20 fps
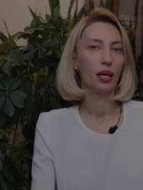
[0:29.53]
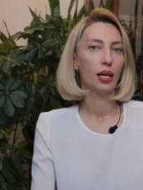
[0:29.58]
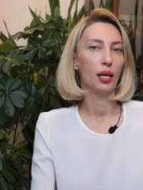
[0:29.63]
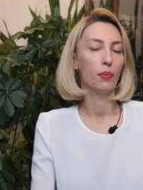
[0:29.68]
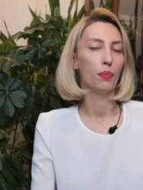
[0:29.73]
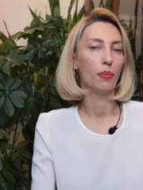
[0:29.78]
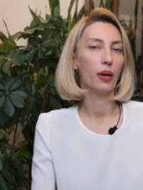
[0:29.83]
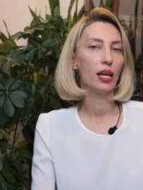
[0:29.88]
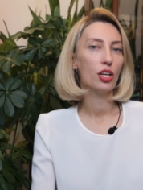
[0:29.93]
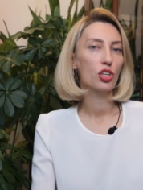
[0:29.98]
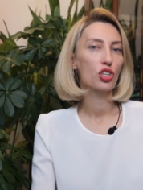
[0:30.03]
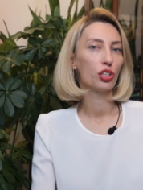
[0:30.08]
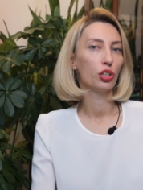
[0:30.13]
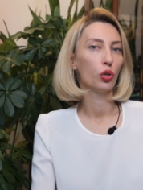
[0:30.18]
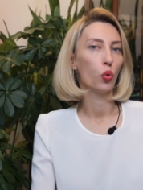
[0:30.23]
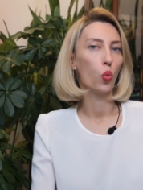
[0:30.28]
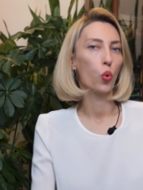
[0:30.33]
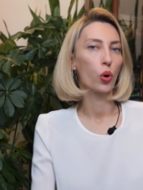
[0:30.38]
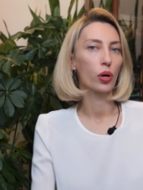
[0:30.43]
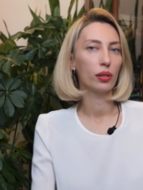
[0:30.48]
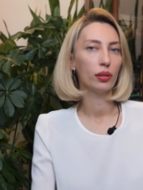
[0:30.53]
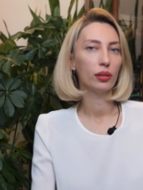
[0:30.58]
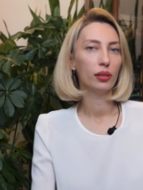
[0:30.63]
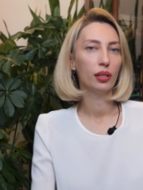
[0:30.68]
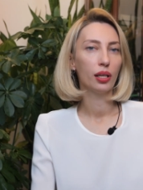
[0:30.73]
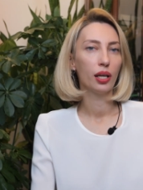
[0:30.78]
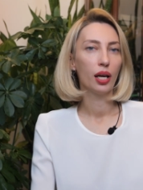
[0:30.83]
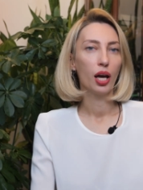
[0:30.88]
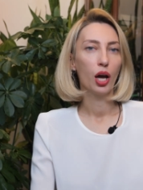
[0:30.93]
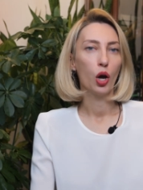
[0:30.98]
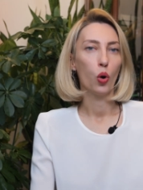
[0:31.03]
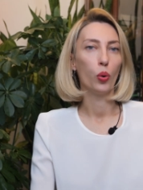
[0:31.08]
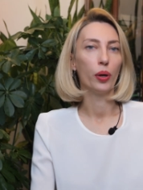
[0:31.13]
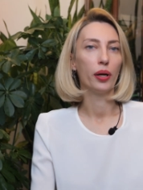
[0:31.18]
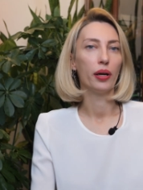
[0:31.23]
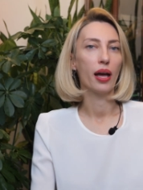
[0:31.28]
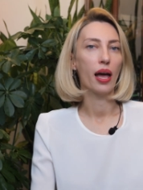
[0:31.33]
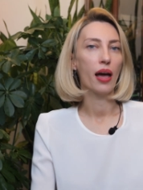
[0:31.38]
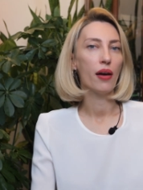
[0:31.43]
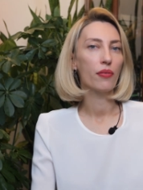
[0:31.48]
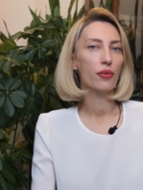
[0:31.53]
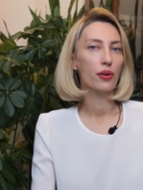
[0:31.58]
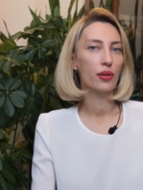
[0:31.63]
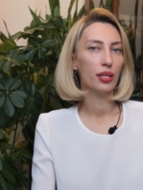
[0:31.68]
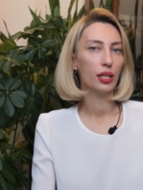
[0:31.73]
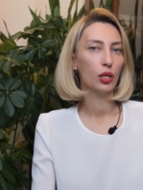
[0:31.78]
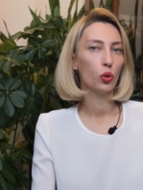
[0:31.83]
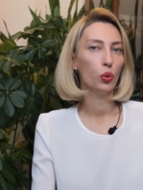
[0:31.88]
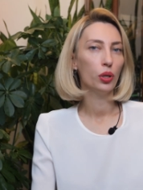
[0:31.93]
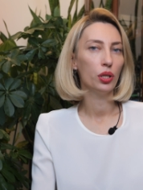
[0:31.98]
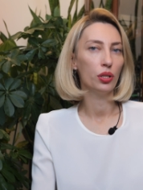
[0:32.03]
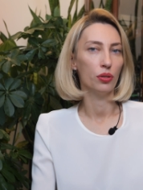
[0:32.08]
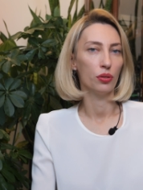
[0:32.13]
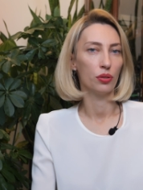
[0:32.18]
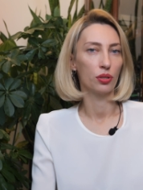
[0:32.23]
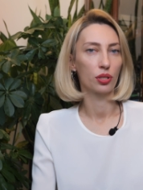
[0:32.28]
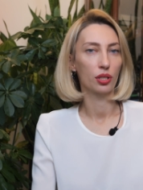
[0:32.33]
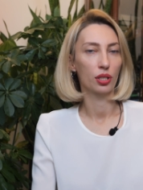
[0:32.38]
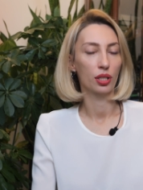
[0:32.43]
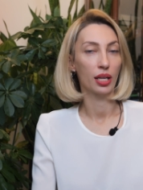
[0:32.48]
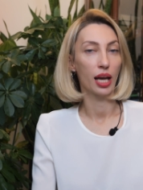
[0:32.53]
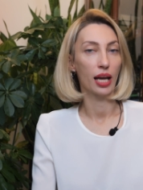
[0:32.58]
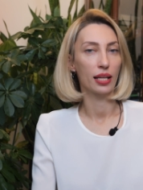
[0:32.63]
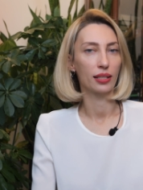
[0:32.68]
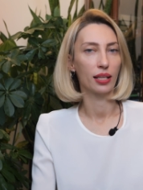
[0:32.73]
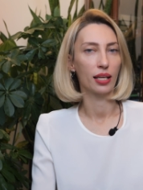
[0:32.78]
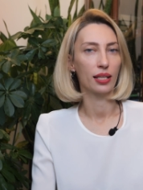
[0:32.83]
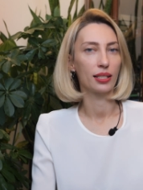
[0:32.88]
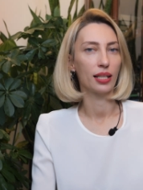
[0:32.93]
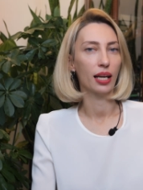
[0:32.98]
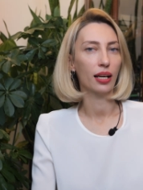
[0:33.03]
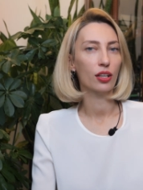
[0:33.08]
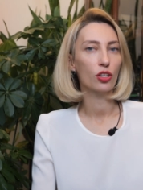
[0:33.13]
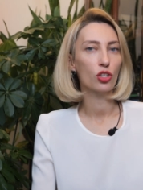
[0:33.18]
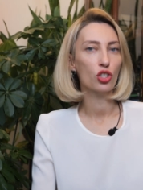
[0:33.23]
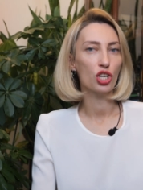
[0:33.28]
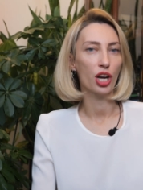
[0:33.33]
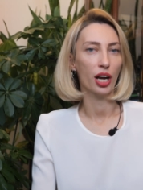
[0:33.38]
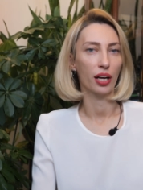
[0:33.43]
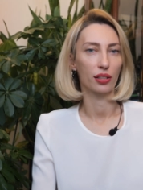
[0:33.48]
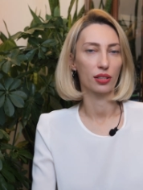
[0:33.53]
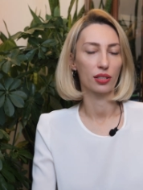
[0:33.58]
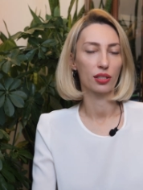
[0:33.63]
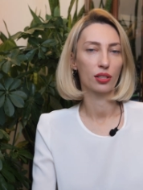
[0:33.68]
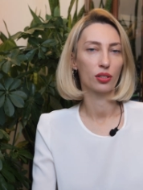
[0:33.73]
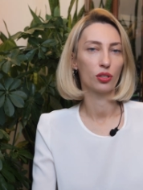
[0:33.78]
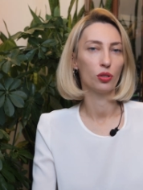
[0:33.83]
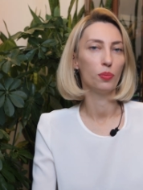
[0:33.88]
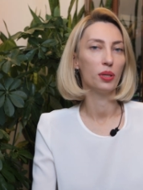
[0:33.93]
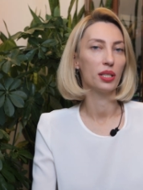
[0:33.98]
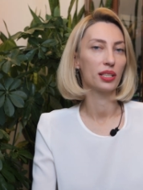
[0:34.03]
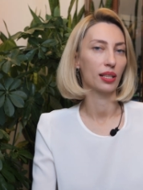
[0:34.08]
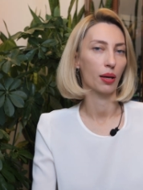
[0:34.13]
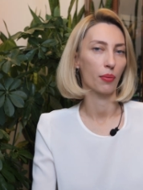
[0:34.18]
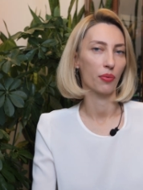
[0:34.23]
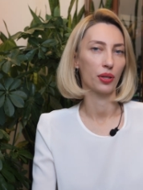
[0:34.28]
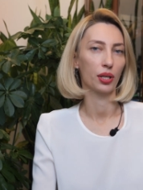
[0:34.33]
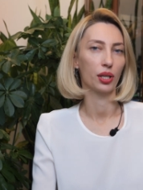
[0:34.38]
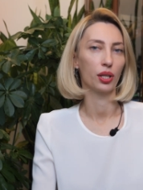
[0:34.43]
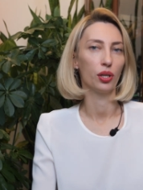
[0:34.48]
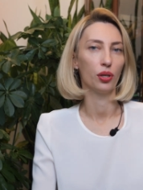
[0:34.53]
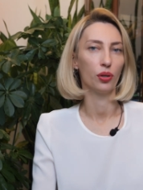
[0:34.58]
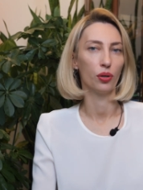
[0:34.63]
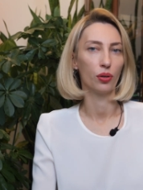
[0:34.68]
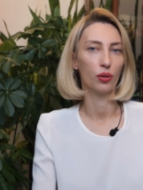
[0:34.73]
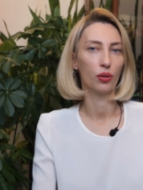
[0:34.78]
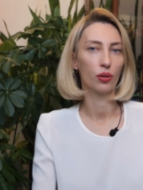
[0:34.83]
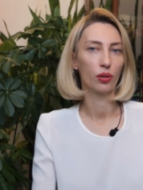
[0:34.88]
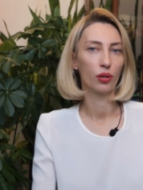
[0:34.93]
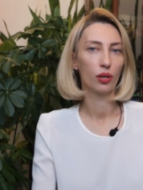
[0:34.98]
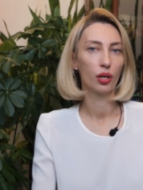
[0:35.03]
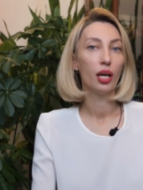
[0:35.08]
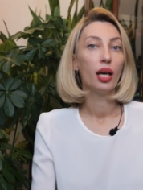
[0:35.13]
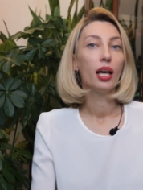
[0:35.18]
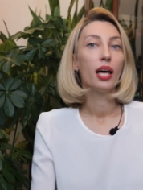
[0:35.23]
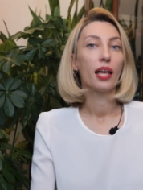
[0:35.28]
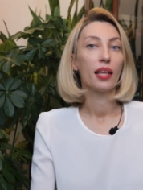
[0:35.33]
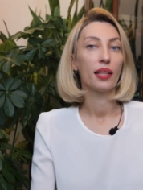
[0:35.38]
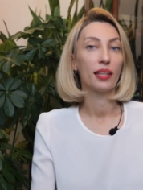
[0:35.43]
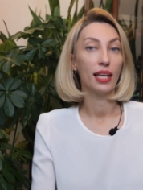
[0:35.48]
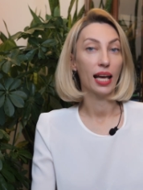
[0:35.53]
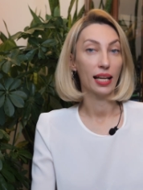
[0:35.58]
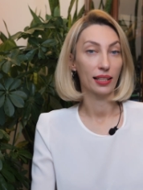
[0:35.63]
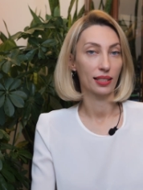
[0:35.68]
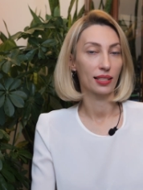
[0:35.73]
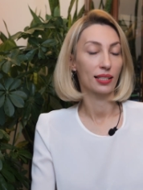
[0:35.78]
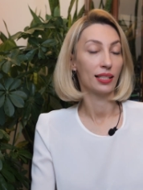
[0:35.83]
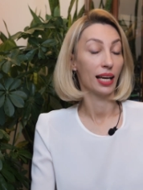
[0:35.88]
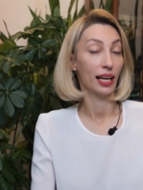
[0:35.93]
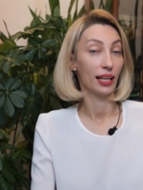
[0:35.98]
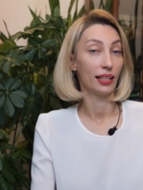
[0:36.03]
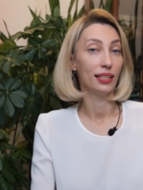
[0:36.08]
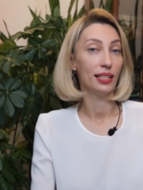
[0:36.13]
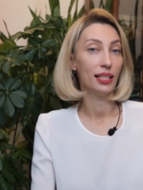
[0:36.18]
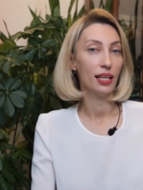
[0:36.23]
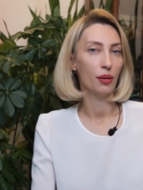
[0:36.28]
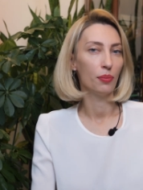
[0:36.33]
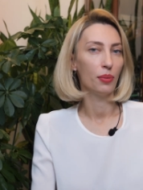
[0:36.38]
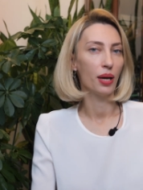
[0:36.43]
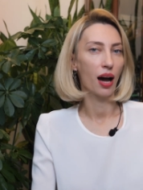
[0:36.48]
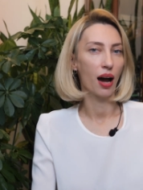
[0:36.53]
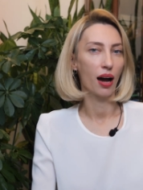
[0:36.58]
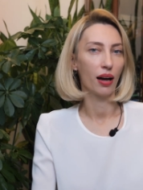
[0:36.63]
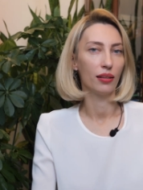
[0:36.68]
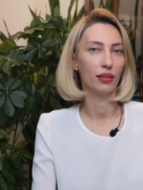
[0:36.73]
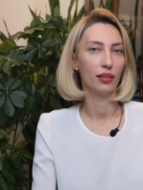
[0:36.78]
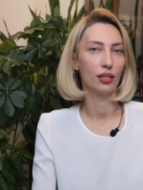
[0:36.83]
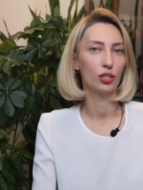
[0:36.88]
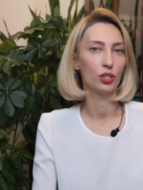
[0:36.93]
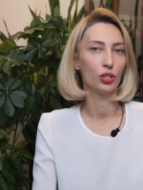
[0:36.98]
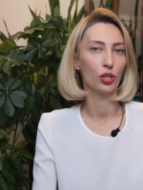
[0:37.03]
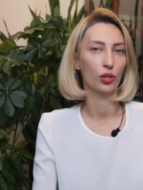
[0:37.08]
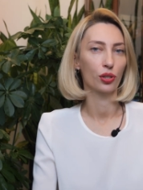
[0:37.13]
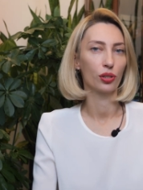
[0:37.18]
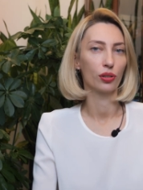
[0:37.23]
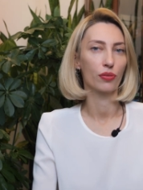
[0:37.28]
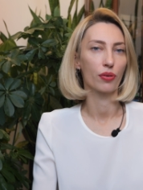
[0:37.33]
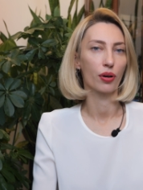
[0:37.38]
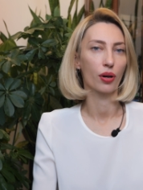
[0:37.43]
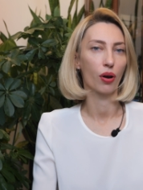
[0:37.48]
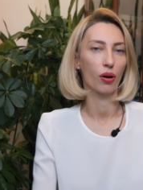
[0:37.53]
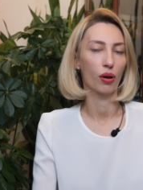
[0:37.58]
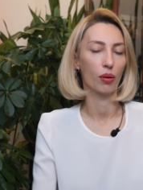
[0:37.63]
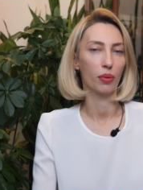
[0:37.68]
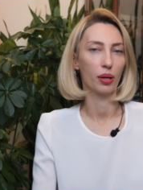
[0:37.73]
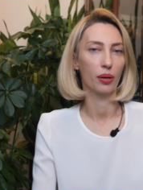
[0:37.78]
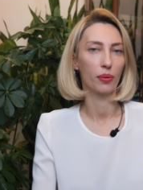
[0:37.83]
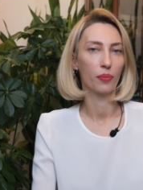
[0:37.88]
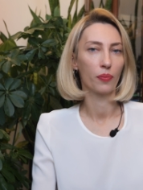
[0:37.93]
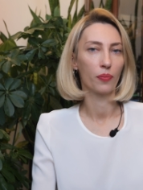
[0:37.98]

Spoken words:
Imagine a world where everything we use gets a second chance to be something new. That's the idea behind the circular economy.